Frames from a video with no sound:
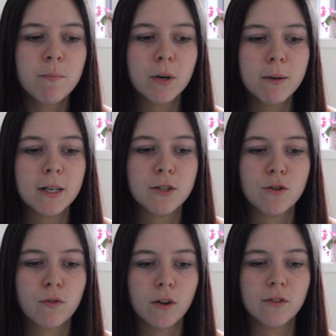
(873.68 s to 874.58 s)
pretty much
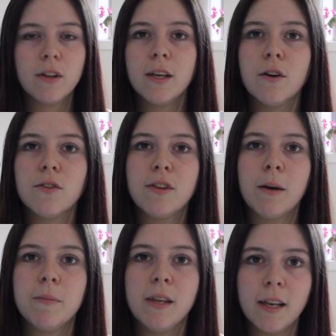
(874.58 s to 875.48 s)
you've constantly got
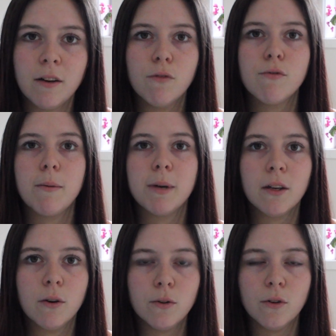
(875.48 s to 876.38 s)
something
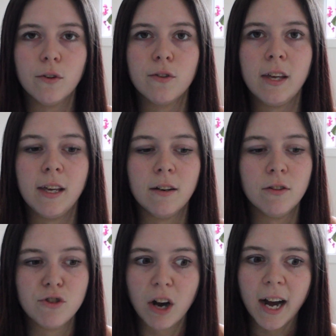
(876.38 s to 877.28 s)
rubbing on your
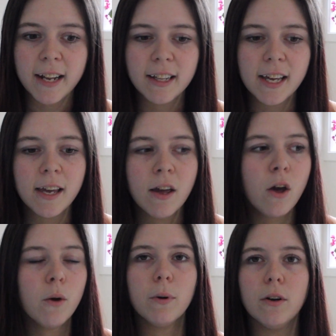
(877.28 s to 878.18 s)
skin tightly,
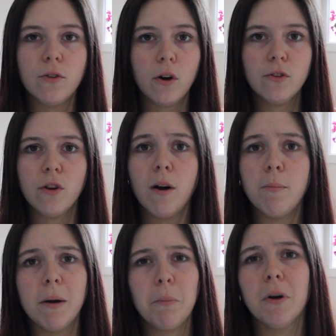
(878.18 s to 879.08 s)
whereas on
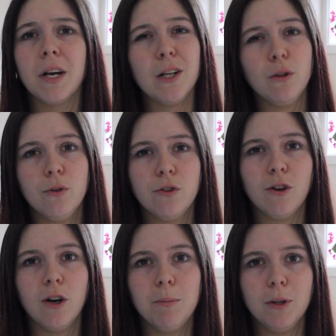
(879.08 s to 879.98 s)
top I'm wearing a loose
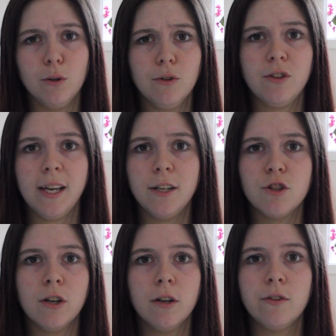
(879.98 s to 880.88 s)
top, a loose
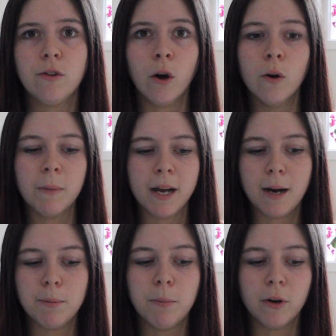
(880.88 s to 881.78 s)
t-shirt, so my
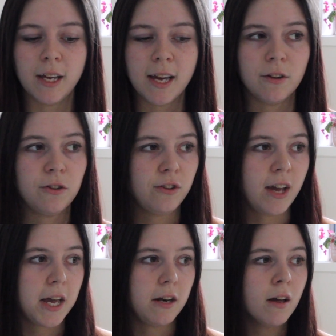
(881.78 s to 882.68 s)
upper body has
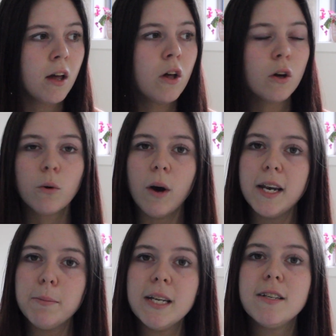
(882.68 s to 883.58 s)
stayed
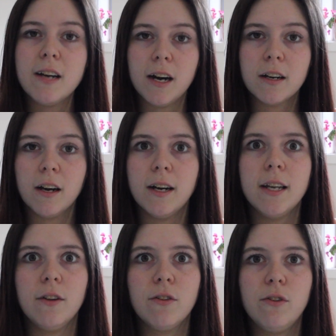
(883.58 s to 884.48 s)
quite a bit darker
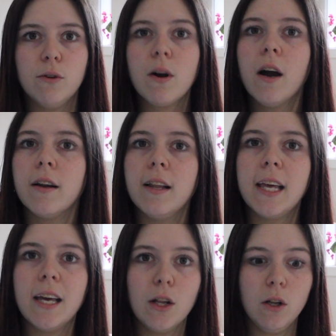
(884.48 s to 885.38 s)
and is still
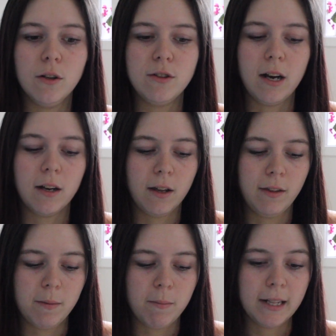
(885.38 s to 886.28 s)
currently a lot darker
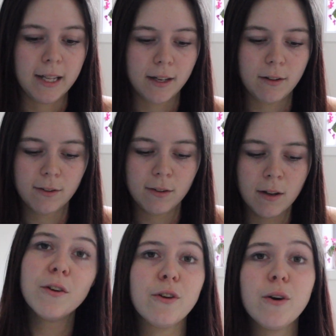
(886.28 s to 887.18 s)
than my legs.
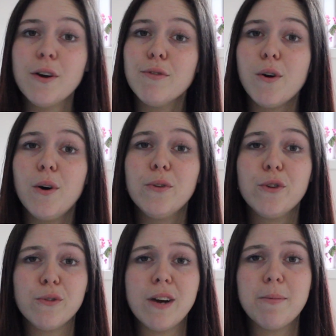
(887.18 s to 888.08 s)
So overall,
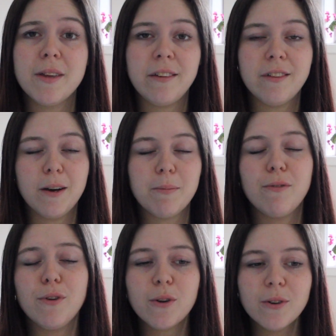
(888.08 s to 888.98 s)
to wrap things up,
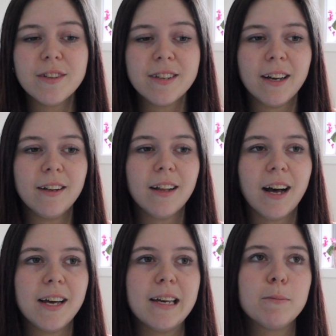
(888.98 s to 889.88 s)
if you couldn't tell,
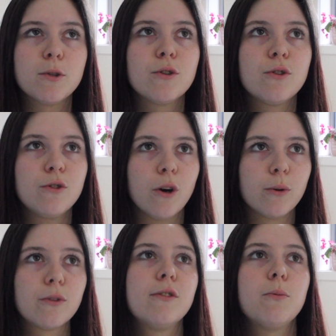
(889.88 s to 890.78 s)
I am
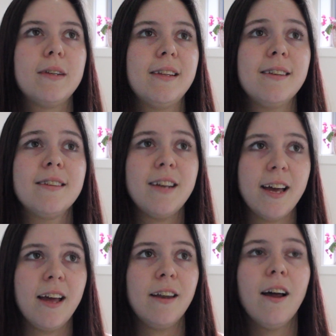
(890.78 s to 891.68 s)
stoked with this
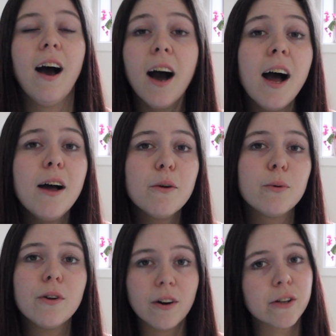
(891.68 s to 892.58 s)
tan. I
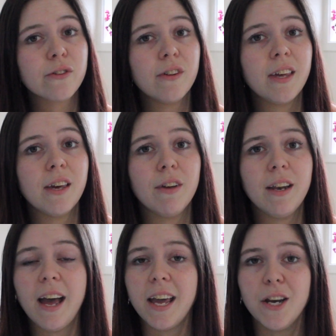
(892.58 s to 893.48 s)
would honestly give
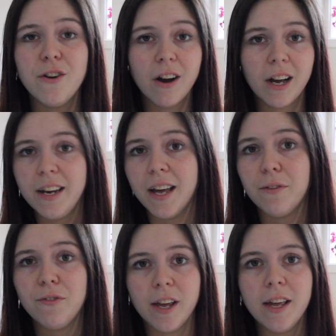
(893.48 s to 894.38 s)
it a 9
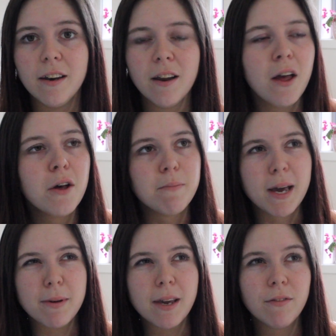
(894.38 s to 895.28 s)
out of 10,
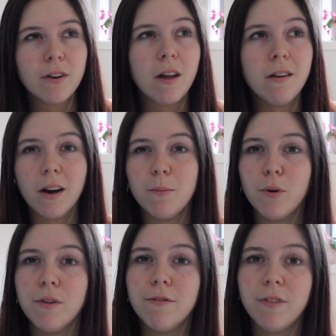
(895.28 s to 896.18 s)
maybe even a
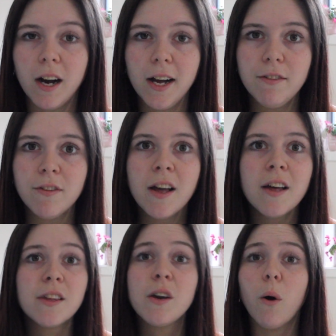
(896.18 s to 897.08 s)
9.5.
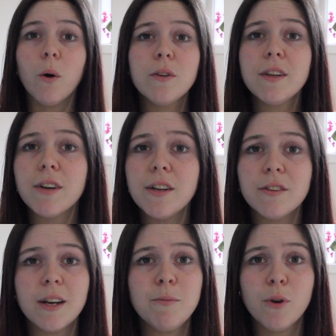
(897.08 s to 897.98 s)
The only
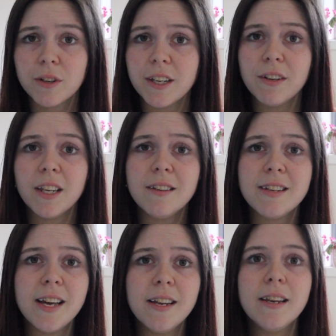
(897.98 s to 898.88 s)
reason I'm not giving it
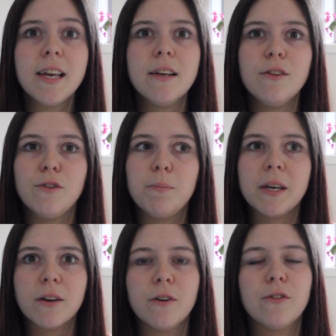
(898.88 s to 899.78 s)
a 10 is
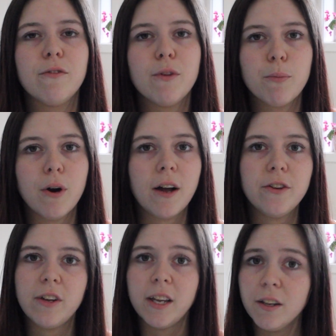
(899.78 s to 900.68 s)
because of the
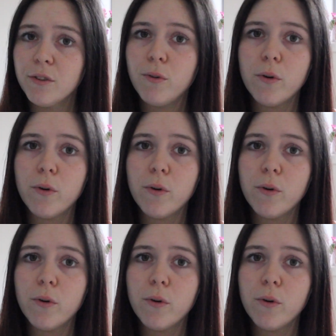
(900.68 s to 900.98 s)
price. It is